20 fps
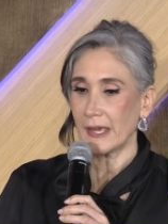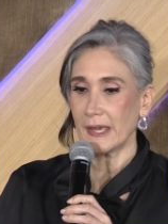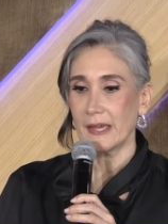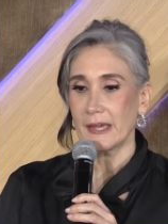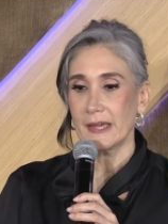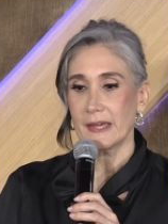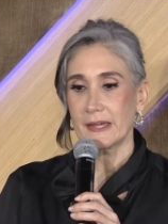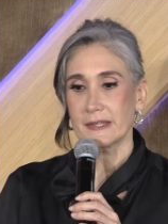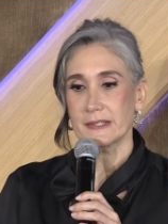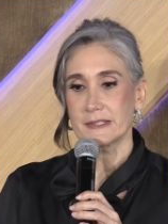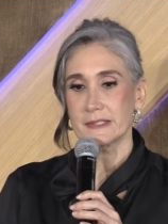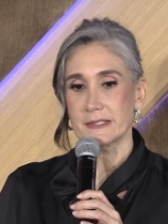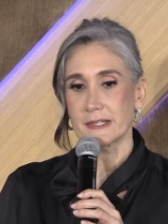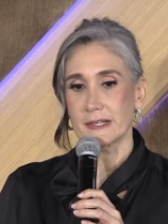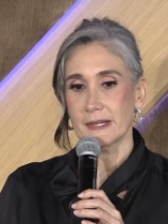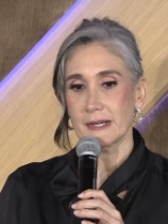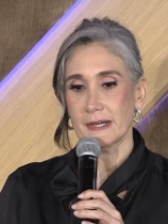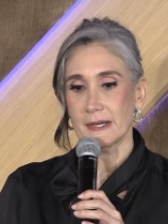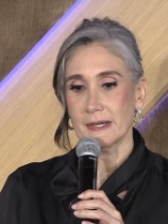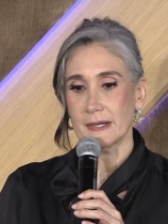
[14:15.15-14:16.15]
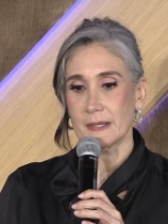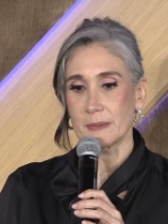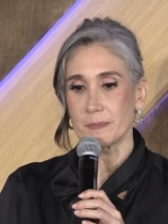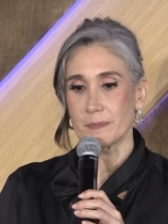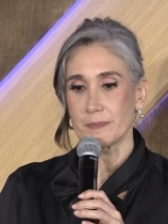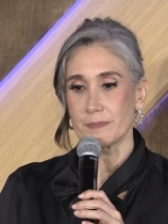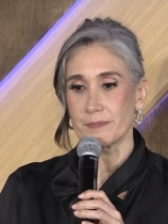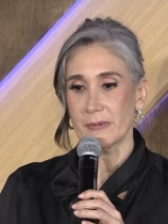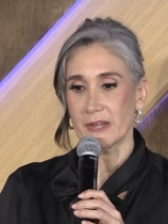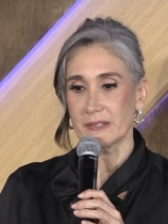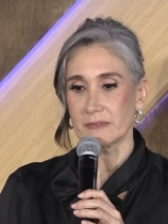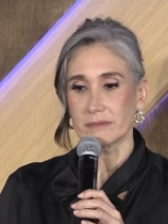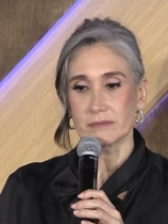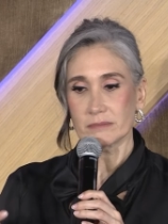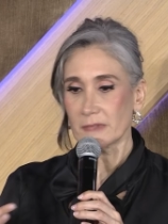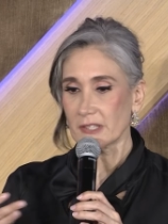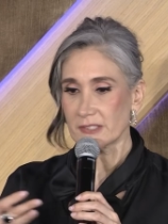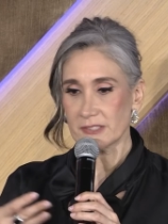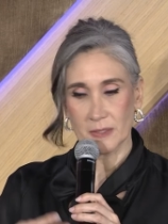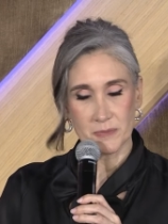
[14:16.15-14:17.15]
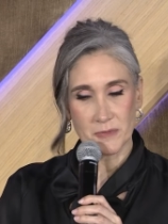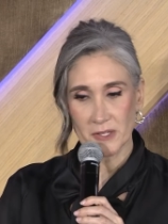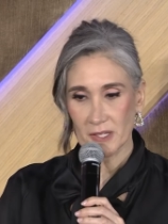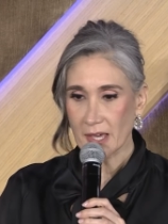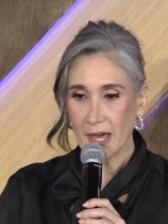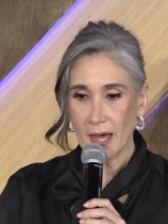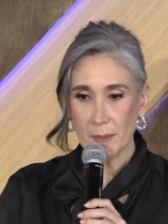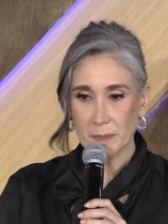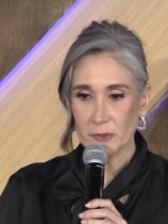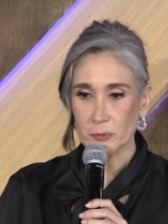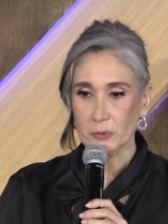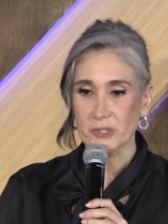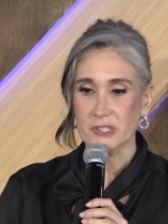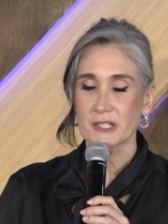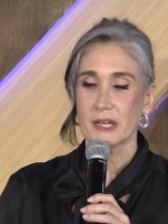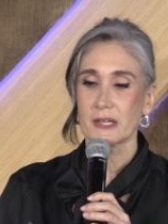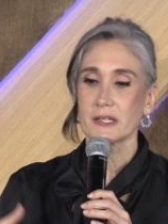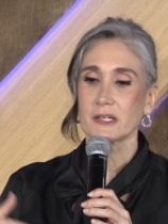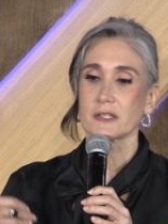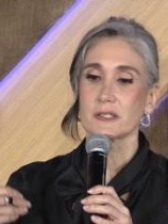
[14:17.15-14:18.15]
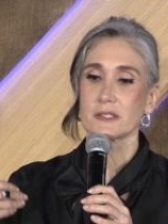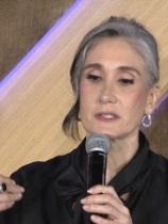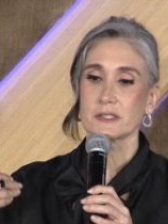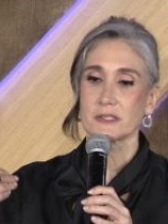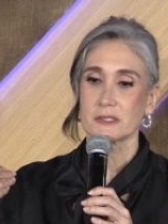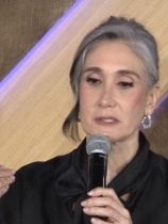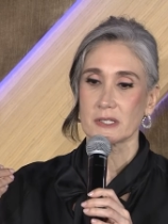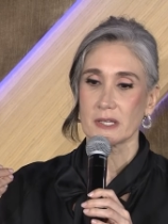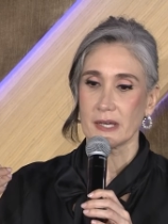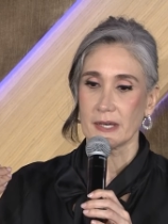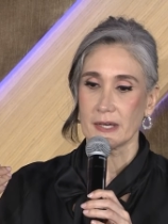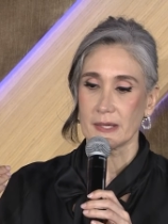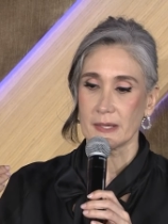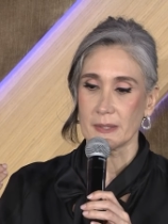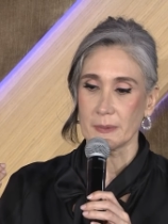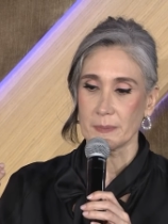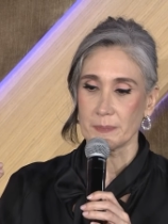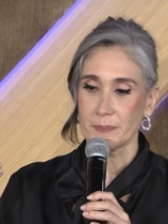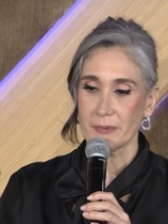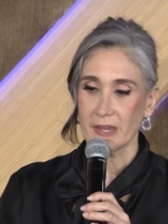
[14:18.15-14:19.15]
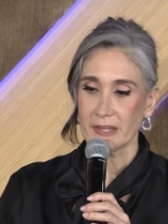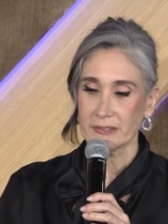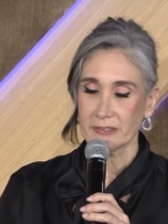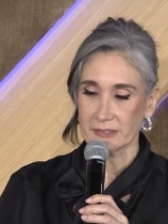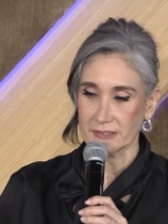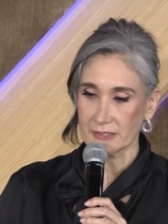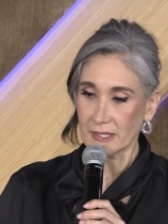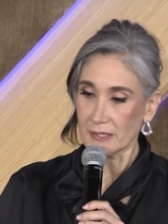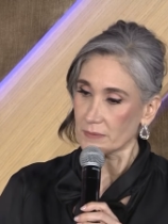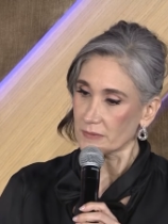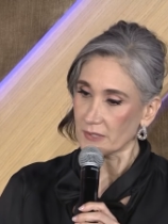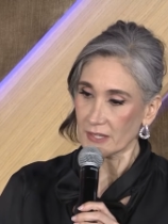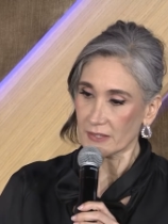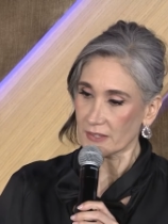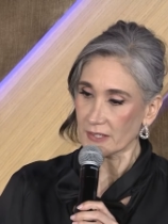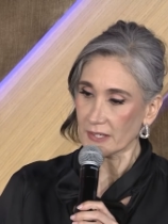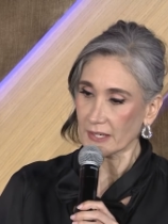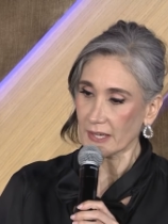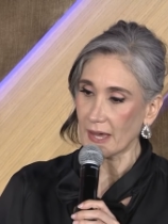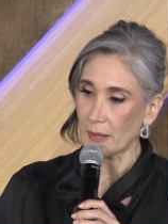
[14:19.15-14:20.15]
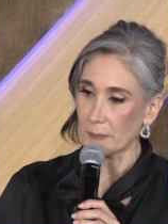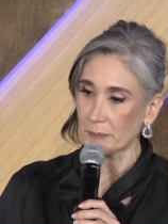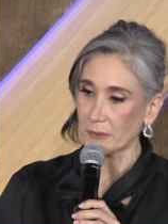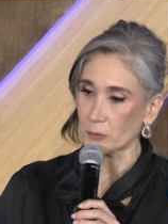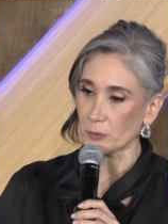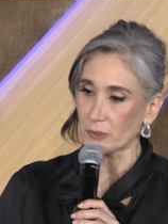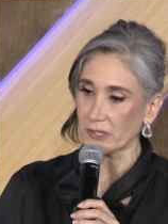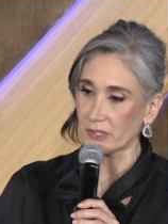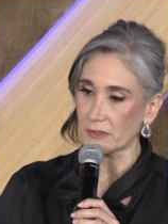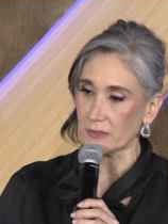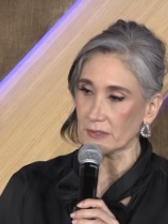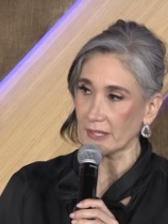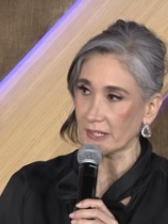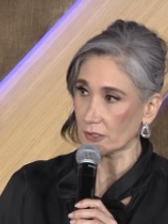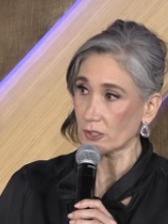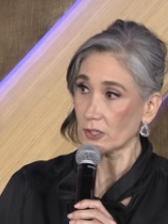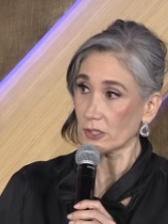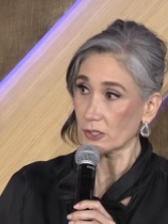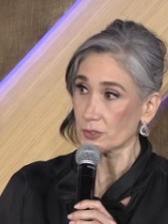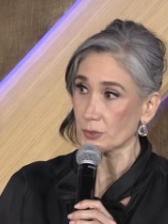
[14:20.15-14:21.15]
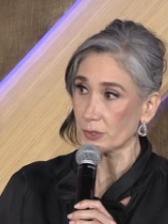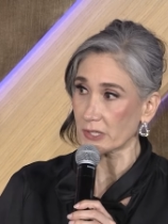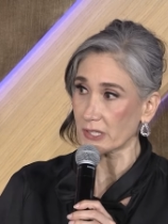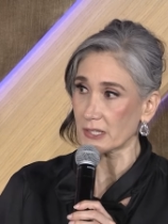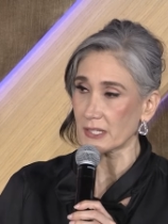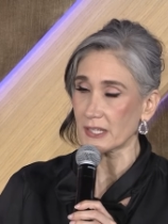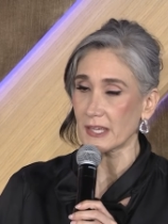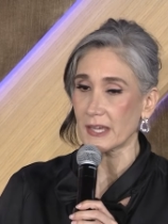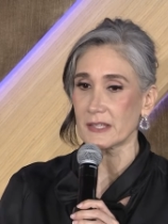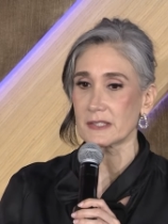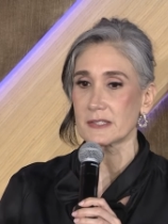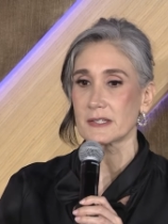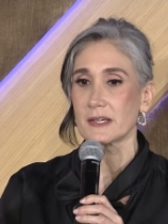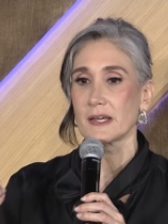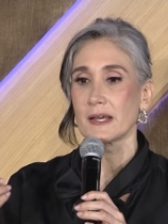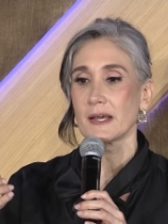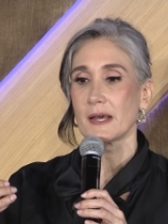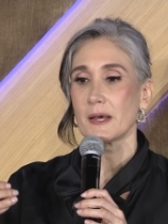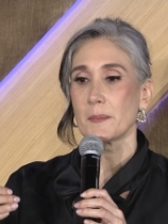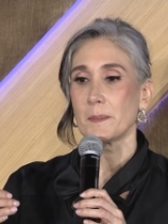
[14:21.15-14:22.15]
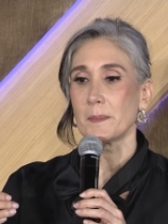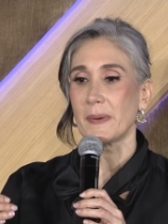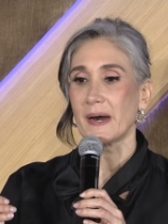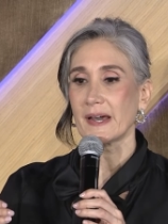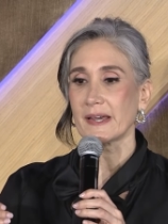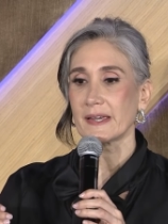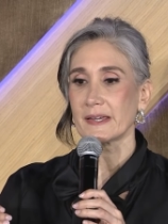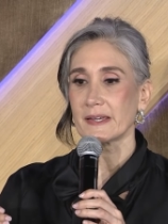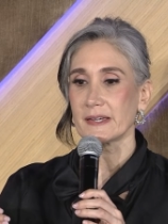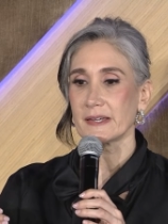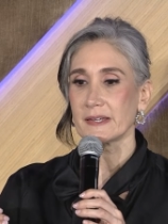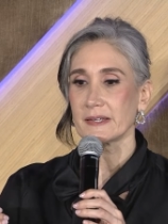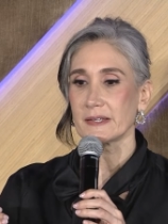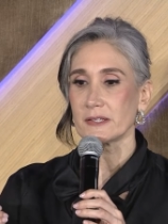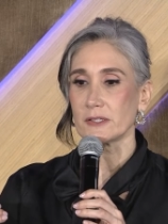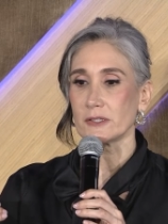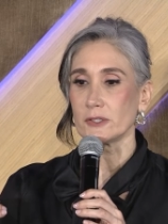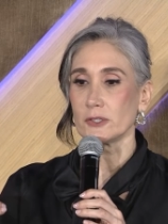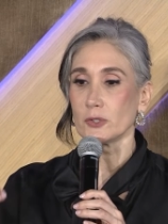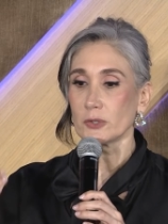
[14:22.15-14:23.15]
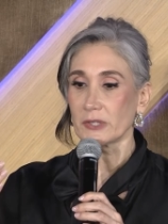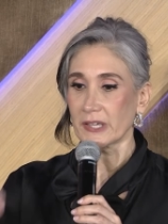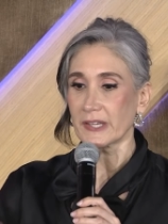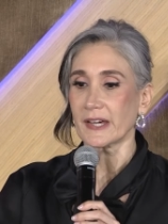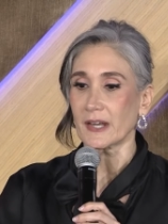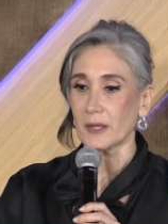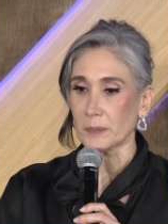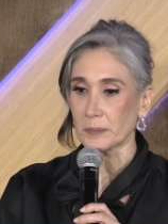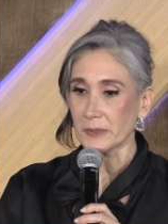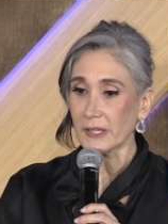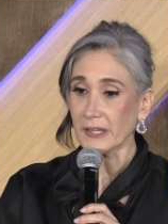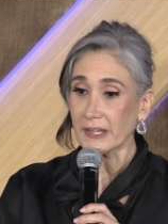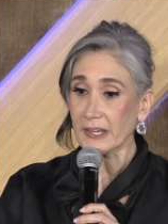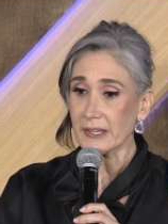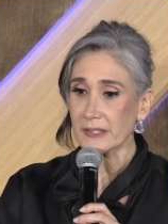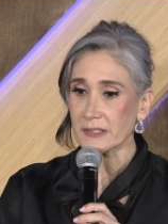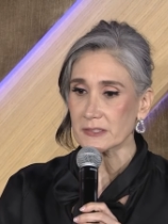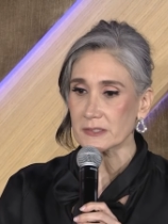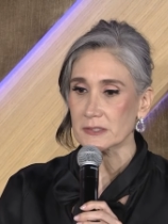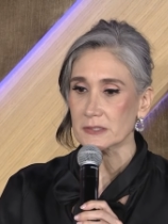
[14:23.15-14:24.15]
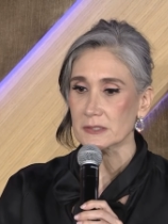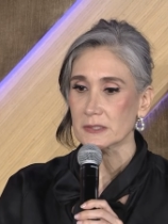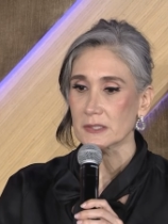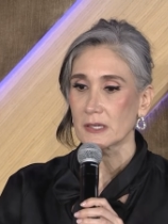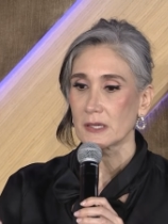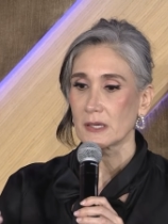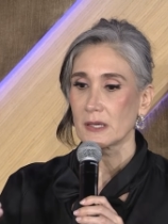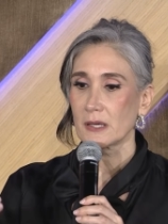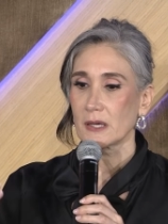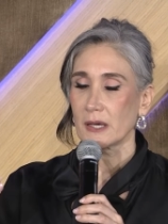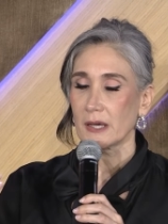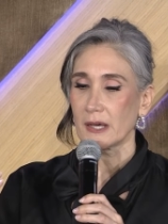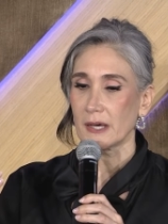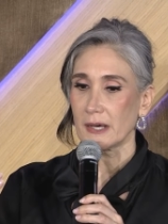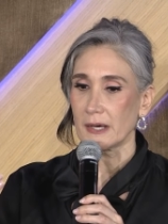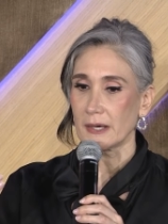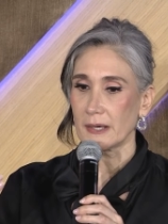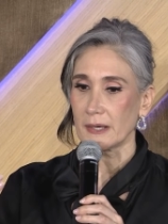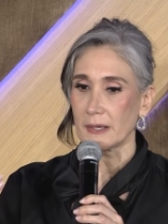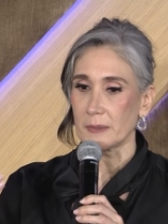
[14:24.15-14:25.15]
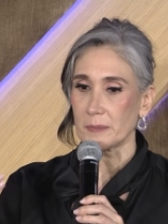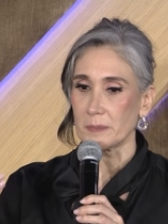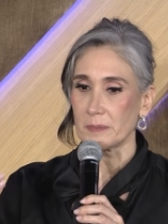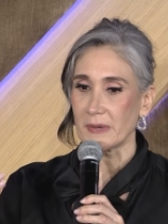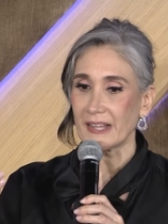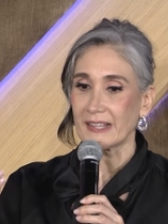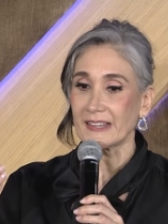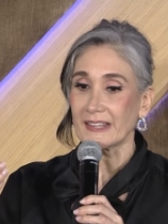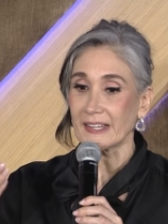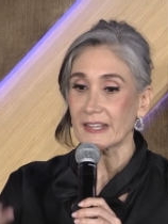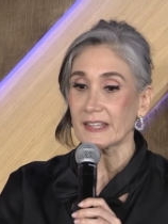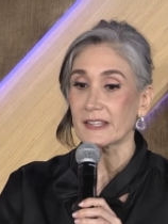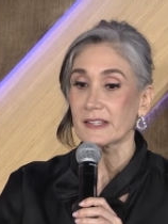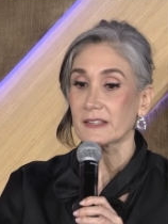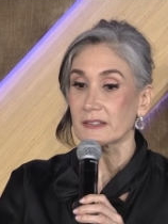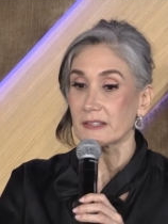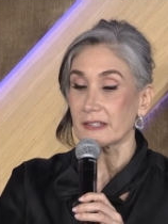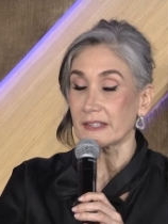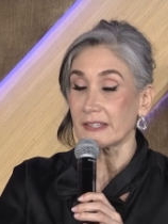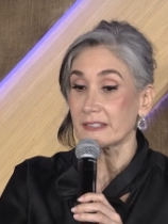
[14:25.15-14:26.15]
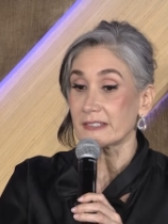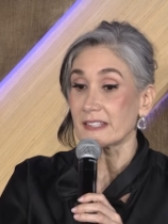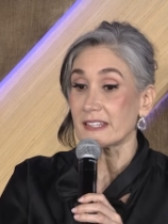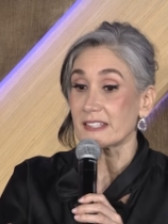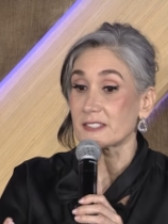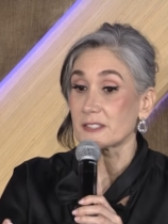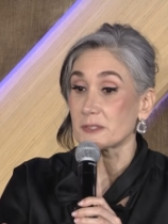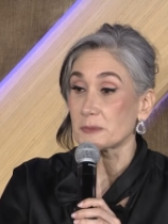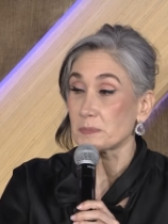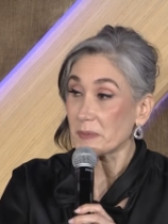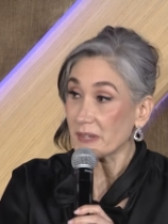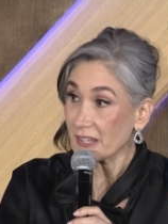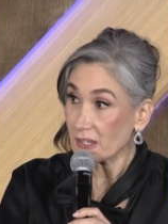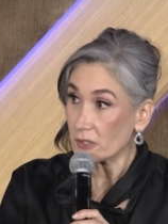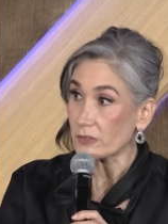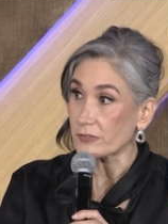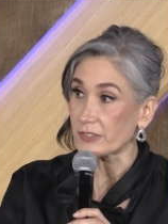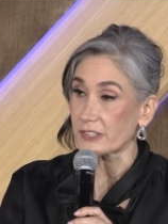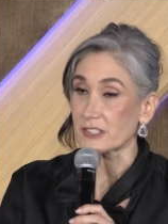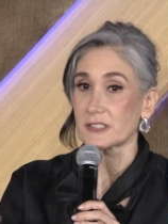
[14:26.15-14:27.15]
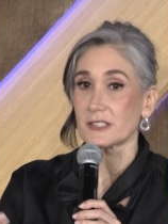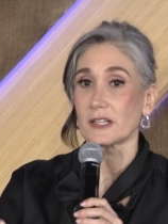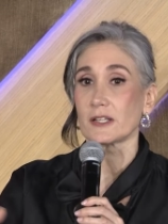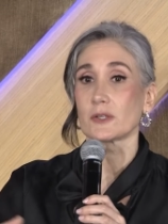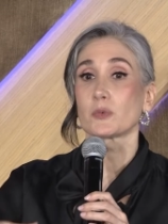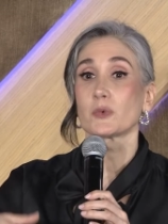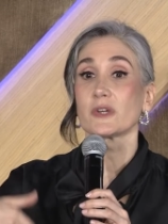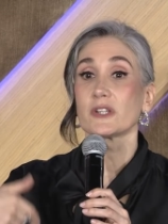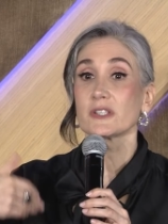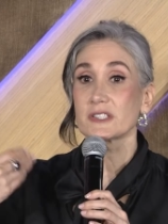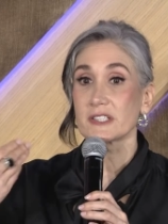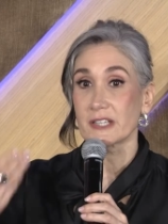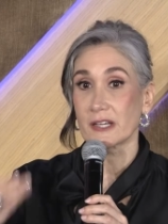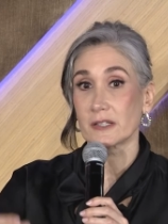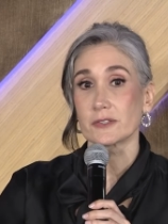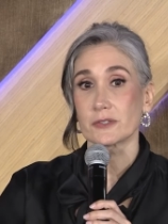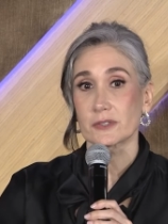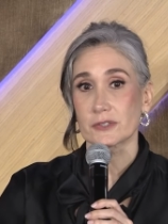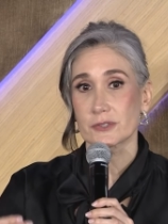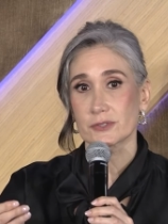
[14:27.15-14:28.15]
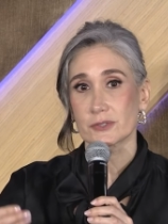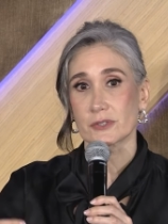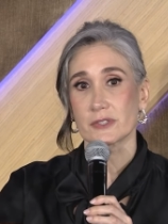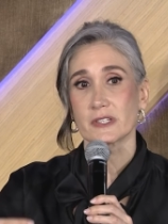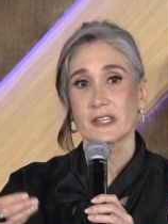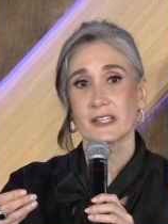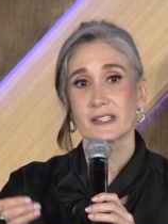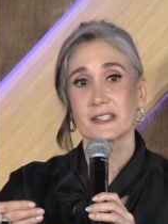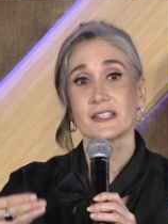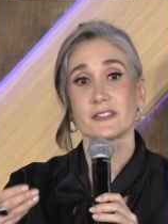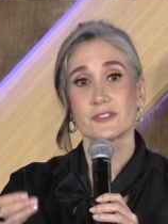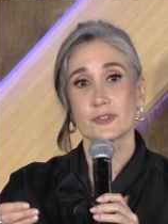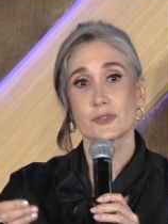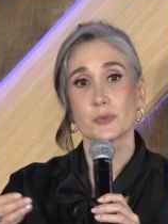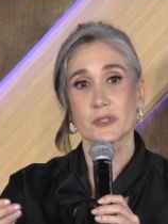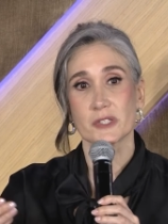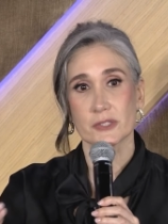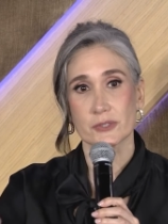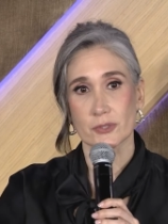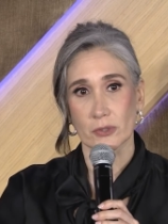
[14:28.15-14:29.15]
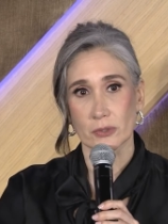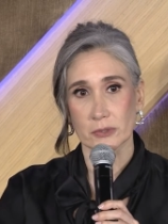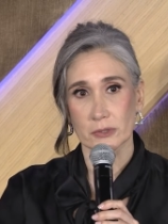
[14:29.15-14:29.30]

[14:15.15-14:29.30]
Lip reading: And the same thing happened with Tigers, and the thing happened with Night Country. In the end, by looking at a place and letting it speak of itself will tell you the story that needs to be told.